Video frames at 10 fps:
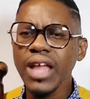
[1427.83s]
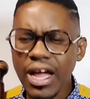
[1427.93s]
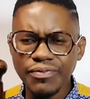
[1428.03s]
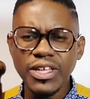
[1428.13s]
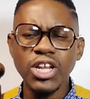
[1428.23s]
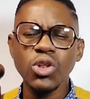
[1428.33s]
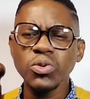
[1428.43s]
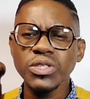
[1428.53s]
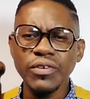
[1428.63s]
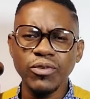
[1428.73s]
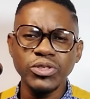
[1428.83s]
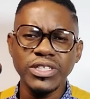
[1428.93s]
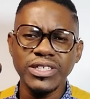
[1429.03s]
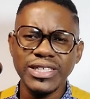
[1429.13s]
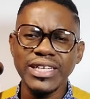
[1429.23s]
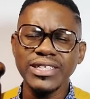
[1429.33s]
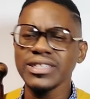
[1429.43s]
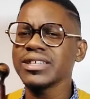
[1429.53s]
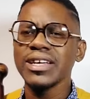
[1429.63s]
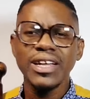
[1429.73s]
After they close the voting
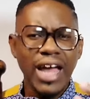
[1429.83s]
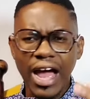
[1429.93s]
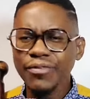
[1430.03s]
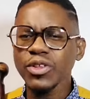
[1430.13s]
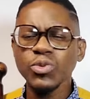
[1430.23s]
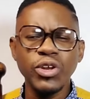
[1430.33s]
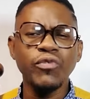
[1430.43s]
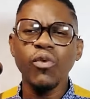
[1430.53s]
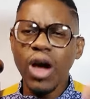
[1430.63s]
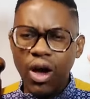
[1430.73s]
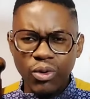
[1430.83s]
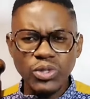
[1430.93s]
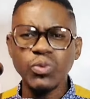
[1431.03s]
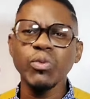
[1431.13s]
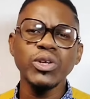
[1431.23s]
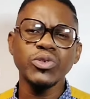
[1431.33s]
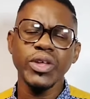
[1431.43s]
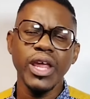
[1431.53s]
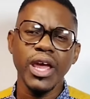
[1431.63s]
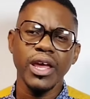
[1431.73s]
station, after 24 hours, we want to
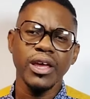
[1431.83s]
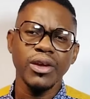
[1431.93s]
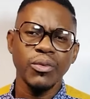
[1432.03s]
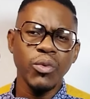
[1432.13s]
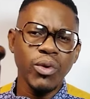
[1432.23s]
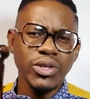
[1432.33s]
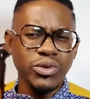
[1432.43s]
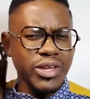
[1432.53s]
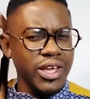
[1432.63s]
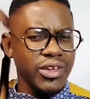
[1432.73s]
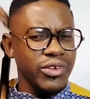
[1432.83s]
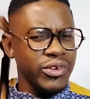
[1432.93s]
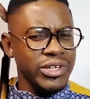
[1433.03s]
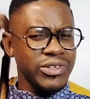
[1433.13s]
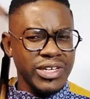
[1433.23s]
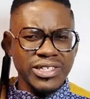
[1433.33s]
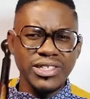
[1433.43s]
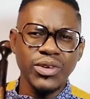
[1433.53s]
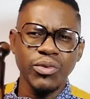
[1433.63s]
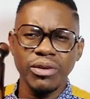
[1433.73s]
hear. We want to hear. You
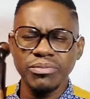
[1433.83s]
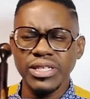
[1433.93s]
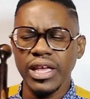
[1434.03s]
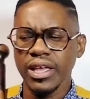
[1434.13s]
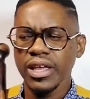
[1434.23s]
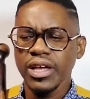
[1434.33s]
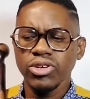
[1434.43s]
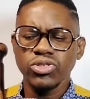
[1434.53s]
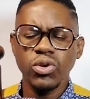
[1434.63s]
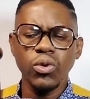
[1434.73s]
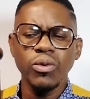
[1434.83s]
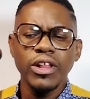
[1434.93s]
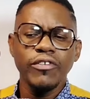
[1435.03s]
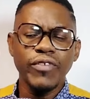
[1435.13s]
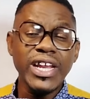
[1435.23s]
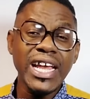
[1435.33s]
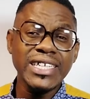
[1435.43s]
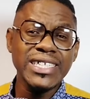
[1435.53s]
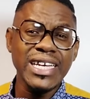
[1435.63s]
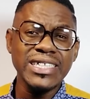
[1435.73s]
understand what I'm saying? So, very
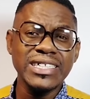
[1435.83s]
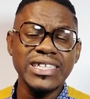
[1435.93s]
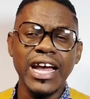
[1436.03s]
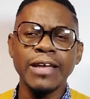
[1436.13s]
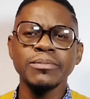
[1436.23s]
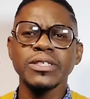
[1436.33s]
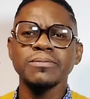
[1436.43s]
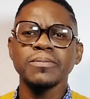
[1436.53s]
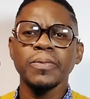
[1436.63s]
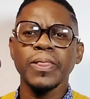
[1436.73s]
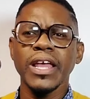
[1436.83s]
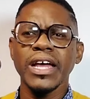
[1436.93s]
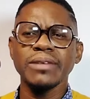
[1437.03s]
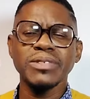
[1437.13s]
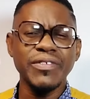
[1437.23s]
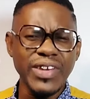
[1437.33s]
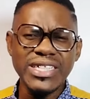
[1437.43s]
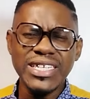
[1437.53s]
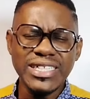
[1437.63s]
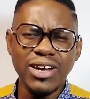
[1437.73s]
exciting times.
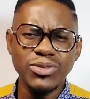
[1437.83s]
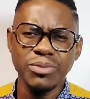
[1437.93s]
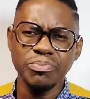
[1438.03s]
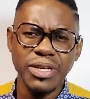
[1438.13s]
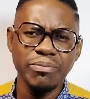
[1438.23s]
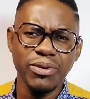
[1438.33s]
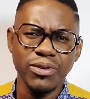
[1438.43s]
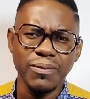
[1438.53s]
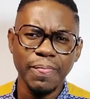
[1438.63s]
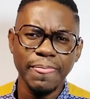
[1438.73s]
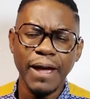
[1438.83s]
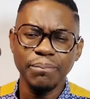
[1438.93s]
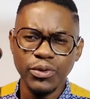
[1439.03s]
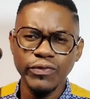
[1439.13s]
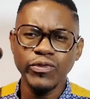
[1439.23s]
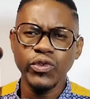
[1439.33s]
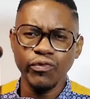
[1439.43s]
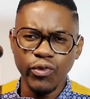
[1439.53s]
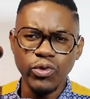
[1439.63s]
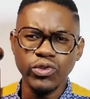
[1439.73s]
70,000 people approved to
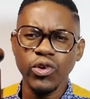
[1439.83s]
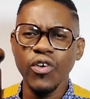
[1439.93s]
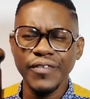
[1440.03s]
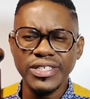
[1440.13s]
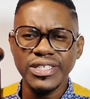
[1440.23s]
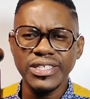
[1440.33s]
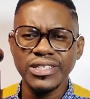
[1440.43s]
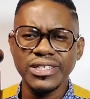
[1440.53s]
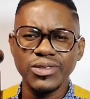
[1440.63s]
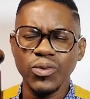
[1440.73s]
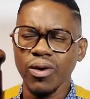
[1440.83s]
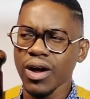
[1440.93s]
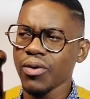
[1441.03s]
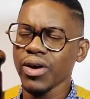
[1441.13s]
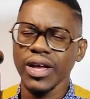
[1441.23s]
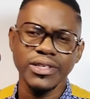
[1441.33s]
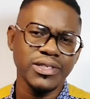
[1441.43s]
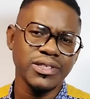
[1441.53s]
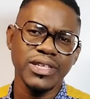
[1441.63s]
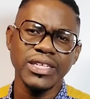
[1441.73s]
vote overseas. Wow,
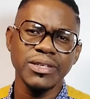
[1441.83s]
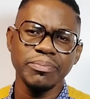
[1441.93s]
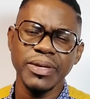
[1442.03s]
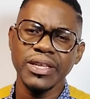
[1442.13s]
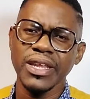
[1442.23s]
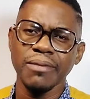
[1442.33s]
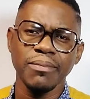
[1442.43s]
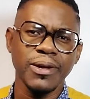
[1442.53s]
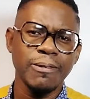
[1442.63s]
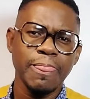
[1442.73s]
guys. That's a big number.